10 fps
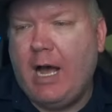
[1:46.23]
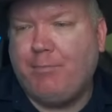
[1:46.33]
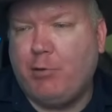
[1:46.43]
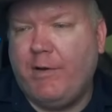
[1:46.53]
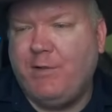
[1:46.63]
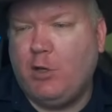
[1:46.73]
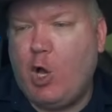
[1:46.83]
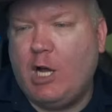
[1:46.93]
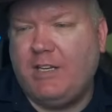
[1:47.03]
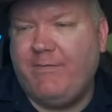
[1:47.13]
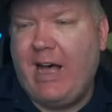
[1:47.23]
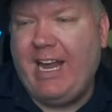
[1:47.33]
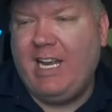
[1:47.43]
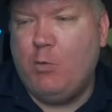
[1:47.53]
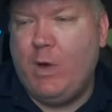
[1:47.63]
approved a law
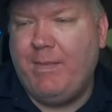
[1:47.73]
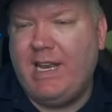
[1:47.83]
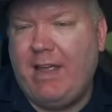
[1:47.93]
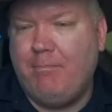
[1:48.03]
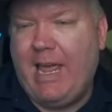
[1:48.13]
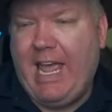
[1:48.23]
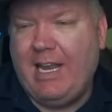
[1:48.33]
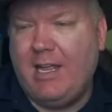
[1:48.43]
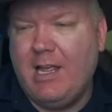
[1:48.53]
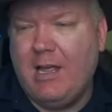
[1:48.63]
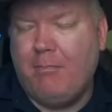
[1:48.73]
defining women and men